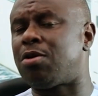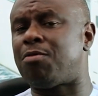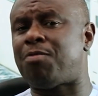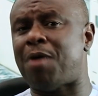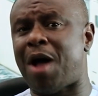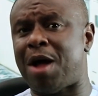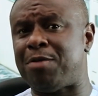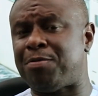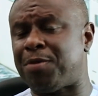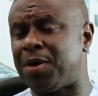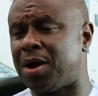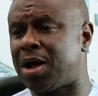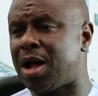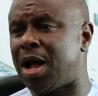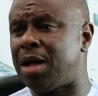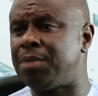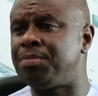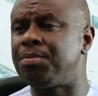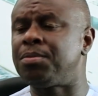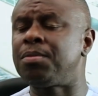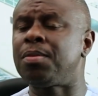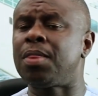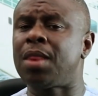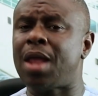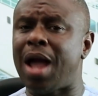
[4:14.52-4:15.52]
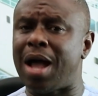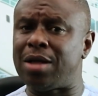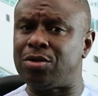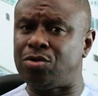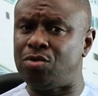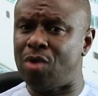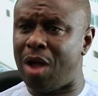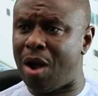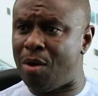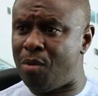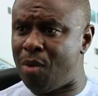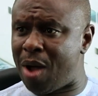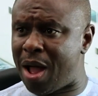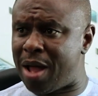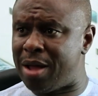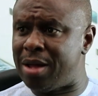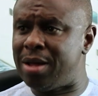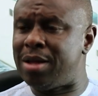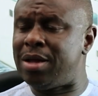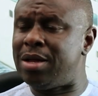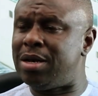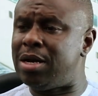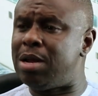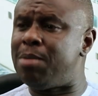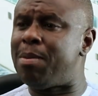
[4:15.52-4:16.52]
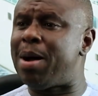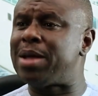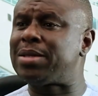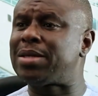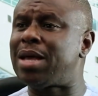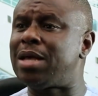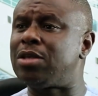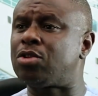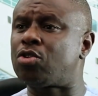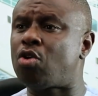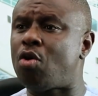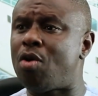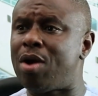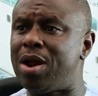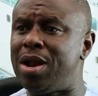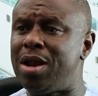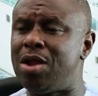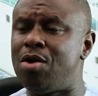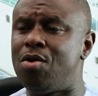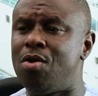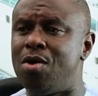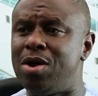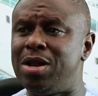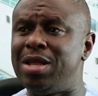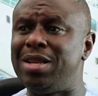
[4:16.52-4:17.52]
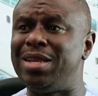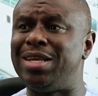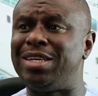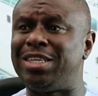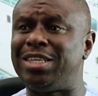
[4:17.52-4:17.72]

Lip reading: of Africa. As you are aware, NIMASA is currently holding the